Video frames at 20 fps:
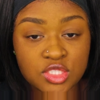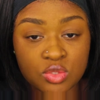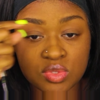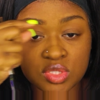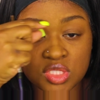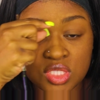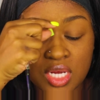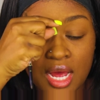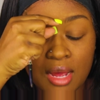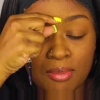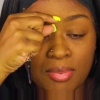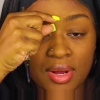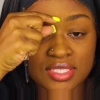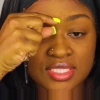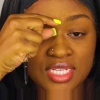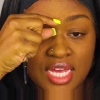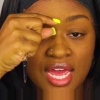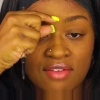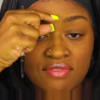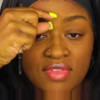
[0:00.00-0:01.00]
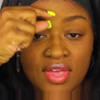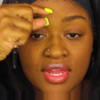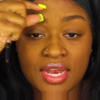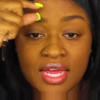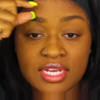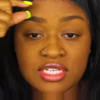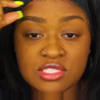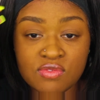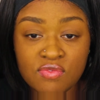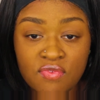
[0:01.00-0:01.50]
You want your eyebrow to have that
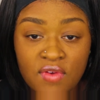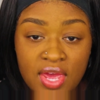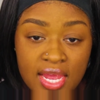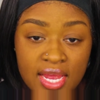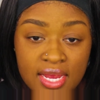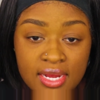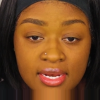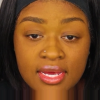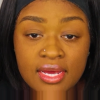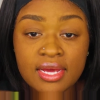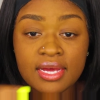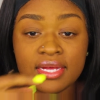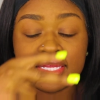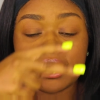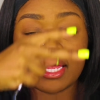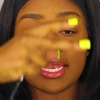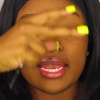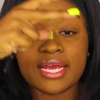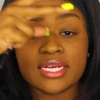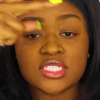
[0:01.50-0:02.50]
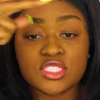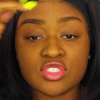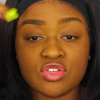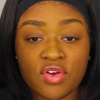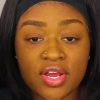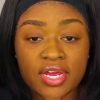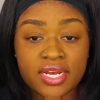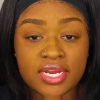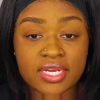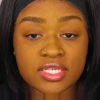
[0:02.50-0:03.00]
nice fade, that nice
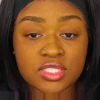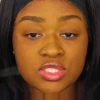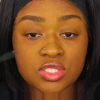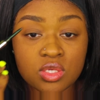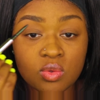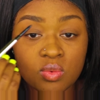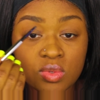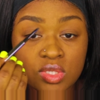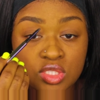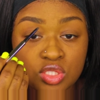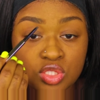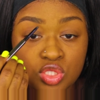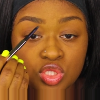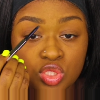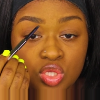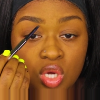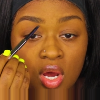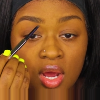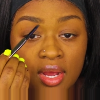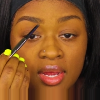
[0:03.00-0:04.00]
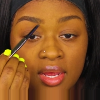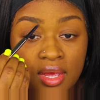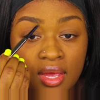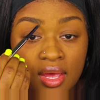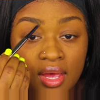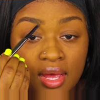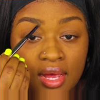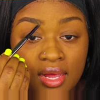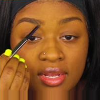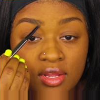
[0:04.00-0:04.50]
gradient. So you want to start
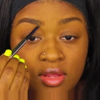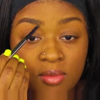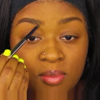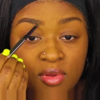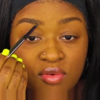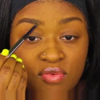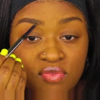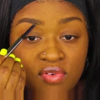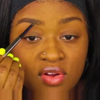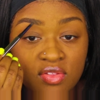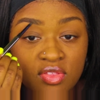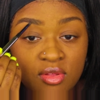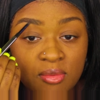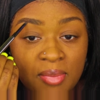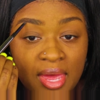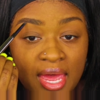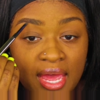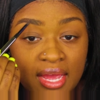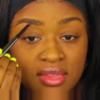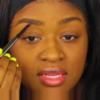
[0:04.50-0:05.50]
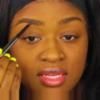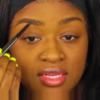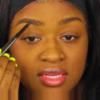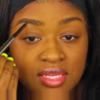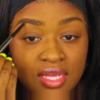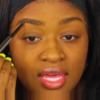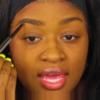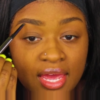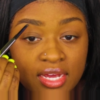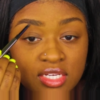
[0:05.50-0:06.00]
a little bit further back than
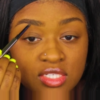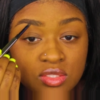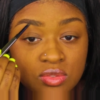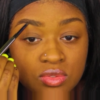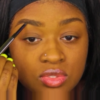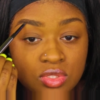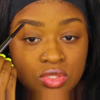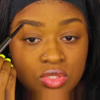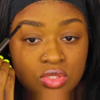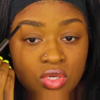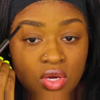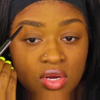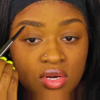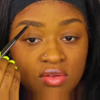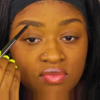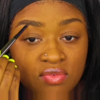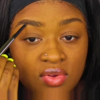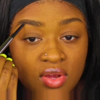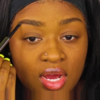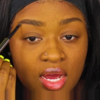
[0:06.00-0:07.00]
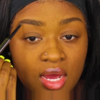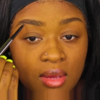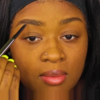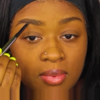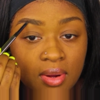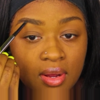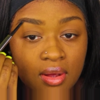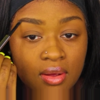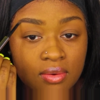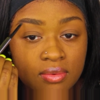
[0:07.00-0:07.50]
the actual start of your
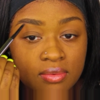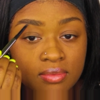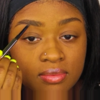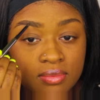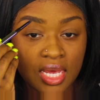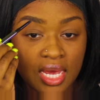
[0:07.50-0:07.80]
eyebrow.